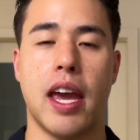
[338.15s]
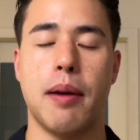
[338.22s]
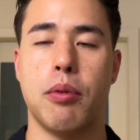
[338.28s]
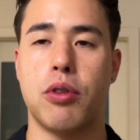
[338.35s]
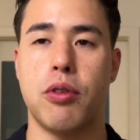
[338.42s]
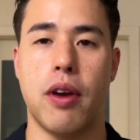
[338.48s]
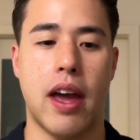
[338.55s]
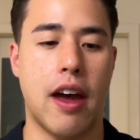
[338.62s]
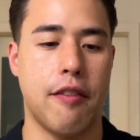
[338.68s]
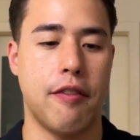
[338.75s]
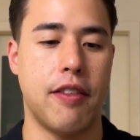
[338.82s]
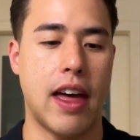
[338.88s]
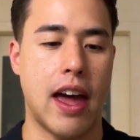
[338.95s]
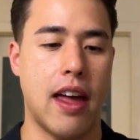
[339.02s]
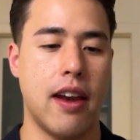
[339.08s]
able to
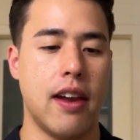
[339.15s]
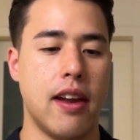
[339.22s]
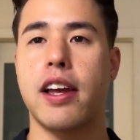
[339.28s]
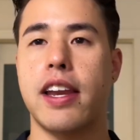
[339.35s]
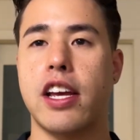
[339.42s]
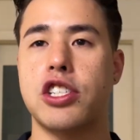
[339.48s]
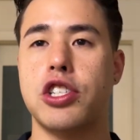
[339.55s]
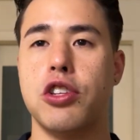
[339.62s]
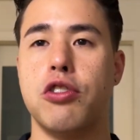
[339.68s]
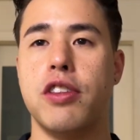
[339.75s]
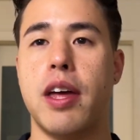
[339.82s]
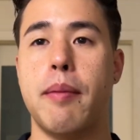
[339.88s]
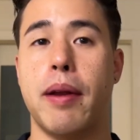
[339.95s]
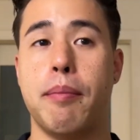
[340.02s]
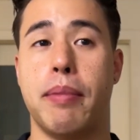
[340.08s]
have that connection to
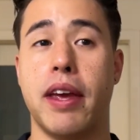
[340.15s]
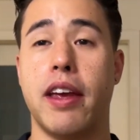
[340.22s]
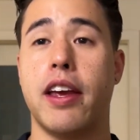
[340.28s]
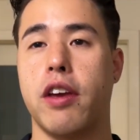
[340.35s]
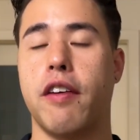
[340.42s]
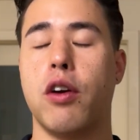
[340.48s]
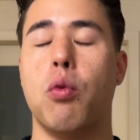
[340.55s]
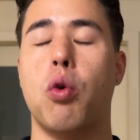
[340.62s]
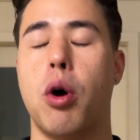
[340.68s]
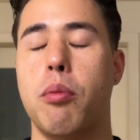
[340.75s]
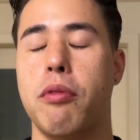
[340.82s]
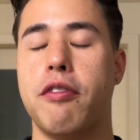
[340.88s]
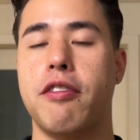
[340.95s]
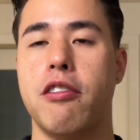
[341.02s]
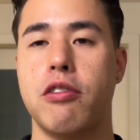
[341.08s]
them and be giving a warm
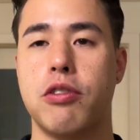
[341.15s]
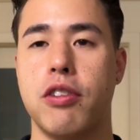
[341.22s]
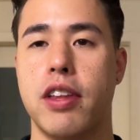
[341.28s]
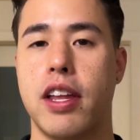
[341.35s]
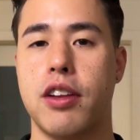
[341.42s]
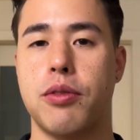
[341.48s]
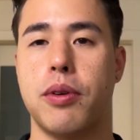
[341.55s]
referral to them as